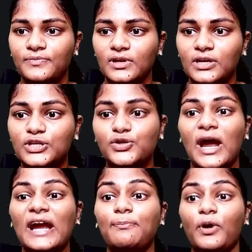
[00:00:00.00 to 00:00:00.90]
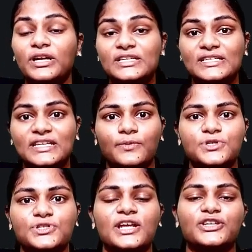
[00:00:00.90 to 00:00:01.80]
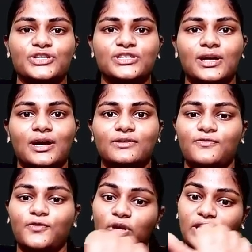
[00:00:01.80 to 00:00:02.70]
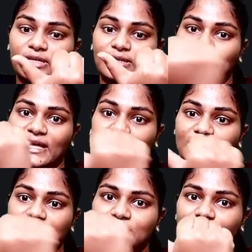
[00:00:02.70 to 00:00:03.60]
So at point C, which direction is our current flowing in? Like this.